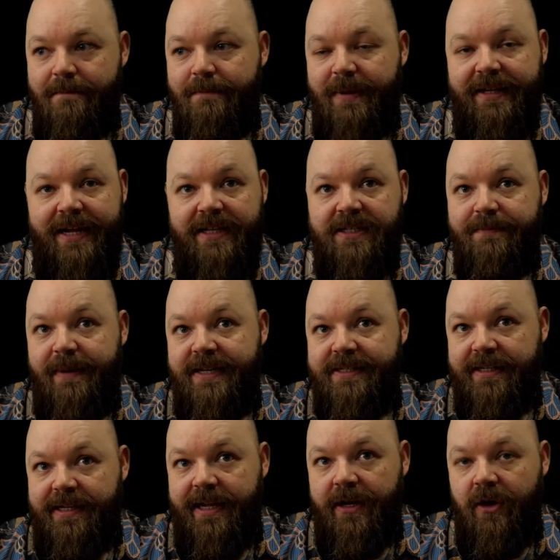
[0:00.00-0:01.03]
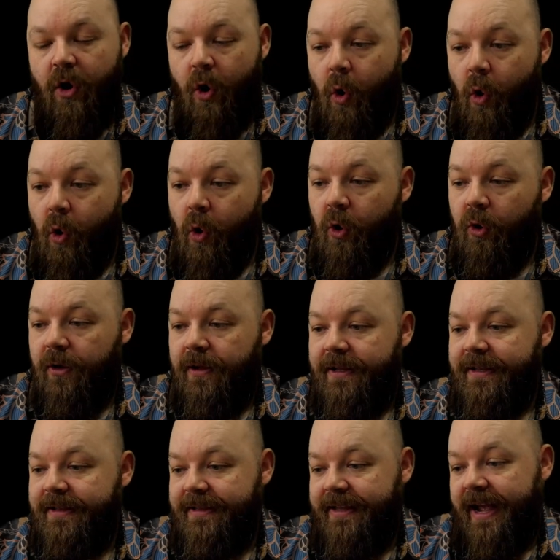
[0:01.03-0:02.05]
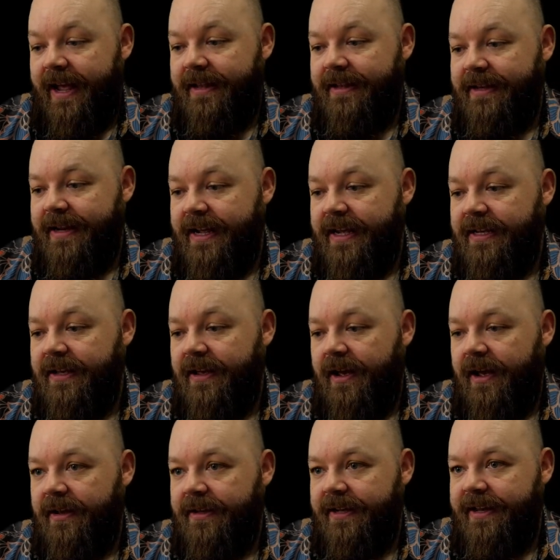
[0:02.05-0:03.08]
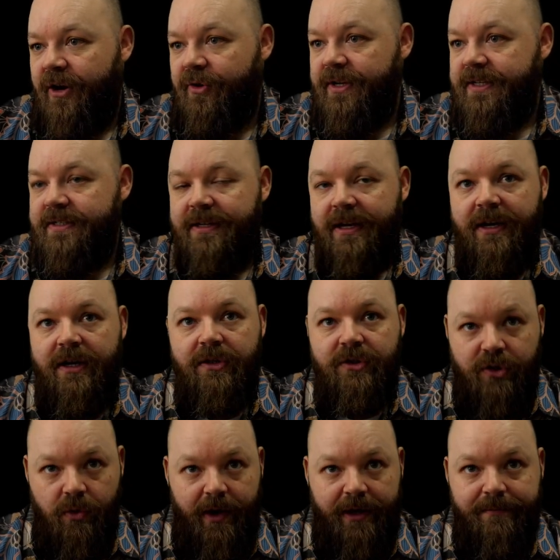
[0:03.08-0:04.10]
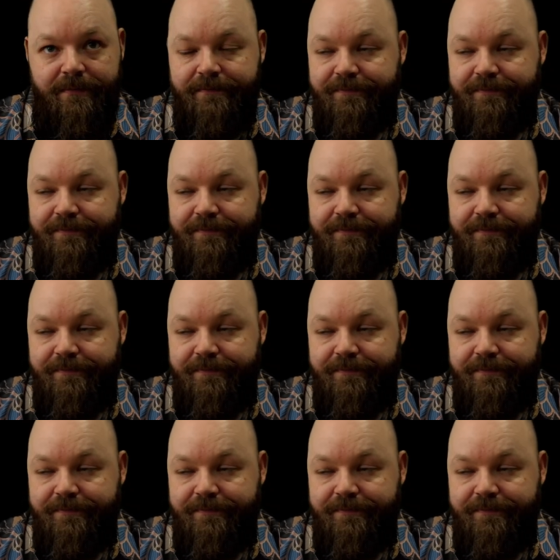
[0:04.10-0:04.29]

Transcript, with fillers: But that's basically all that, uh, that there is uh, to it.